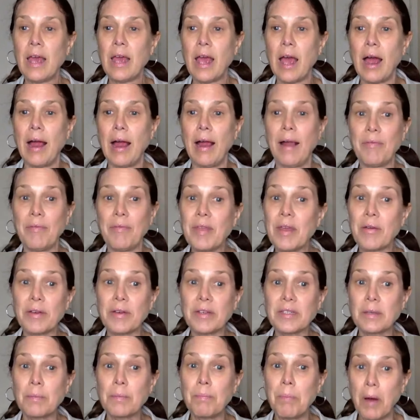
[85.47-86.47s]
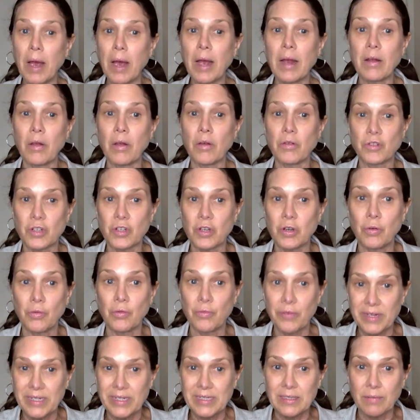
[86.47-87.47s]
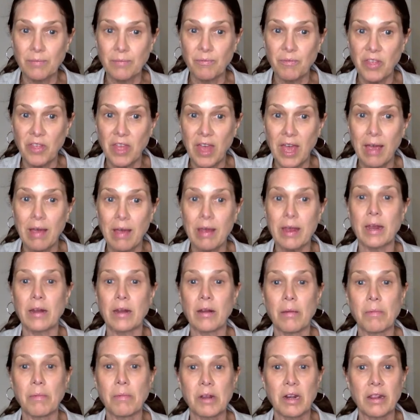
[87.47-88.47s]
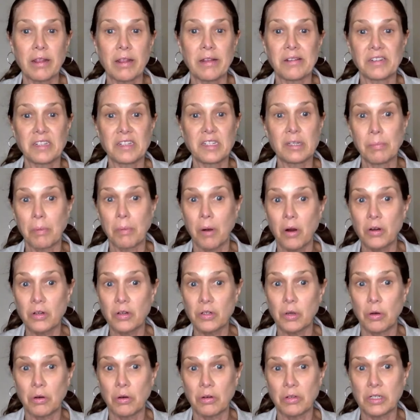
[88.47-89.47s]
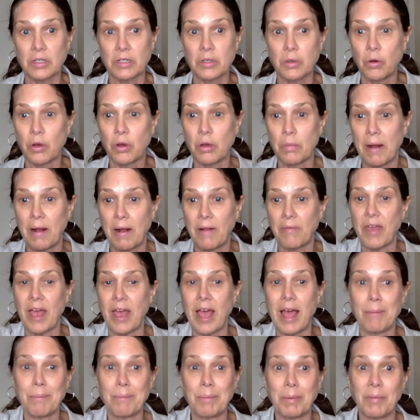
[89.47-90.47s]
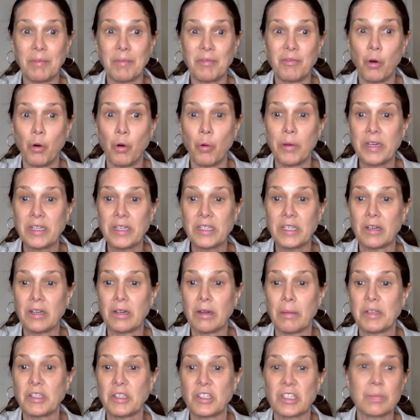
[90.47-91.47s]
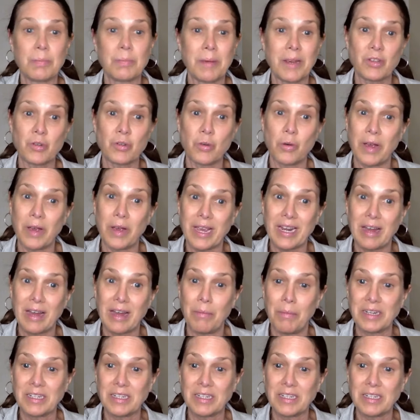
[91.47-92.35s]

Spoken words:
And there is a biological reason for that. And I'm going to let a smart doctor talk about that. But before we do, let me just make sure I get out my